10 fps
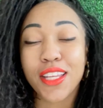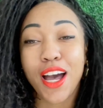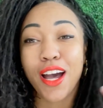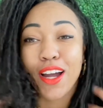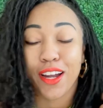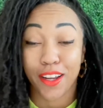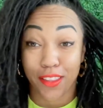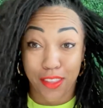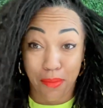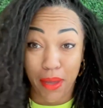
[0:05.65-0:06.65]
are
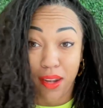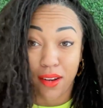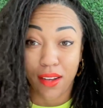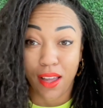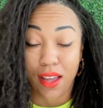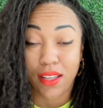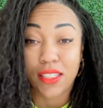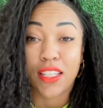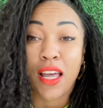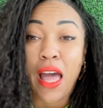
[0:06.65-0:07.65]
the Better Locs.